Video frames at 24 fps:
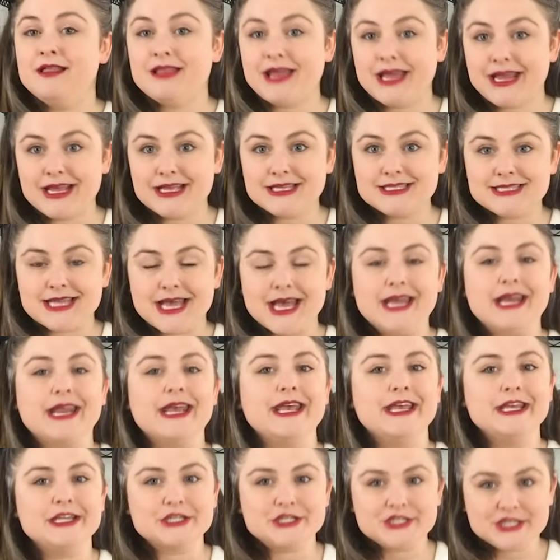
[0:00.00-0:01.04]
Like I
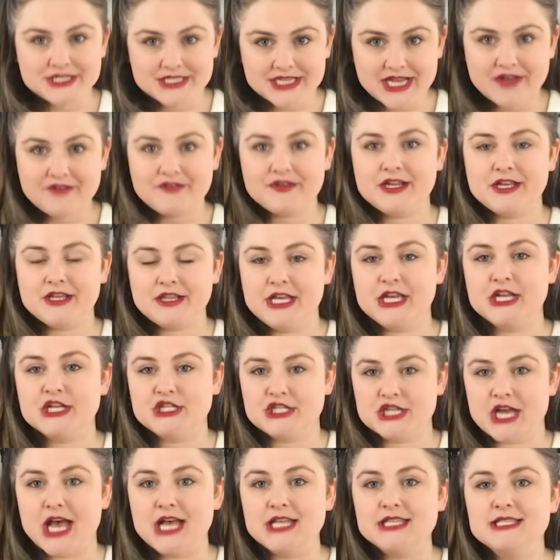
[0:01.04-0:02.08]
said, it should definitely
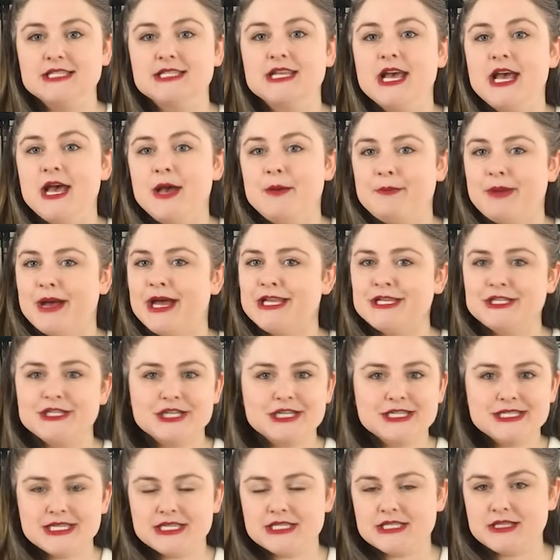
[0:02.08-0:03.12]
adjust, but
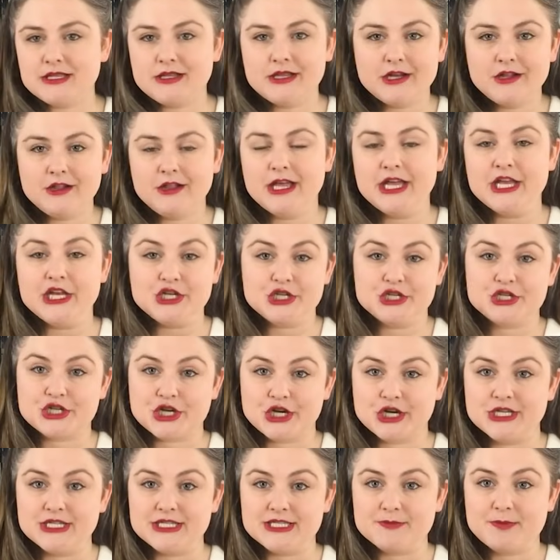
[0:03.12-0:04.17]
just as a little
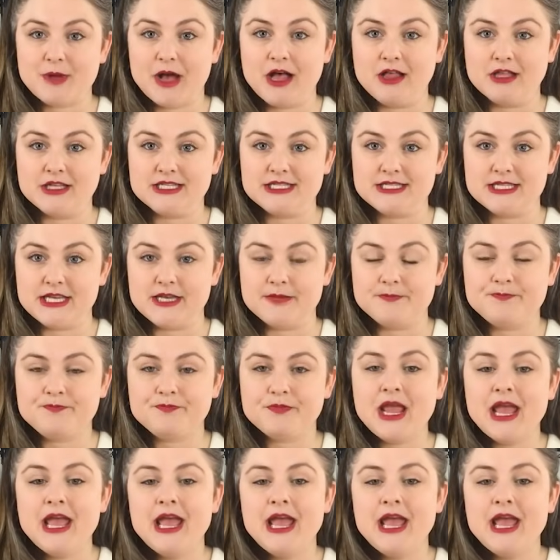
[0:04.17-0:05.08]
insurance policy.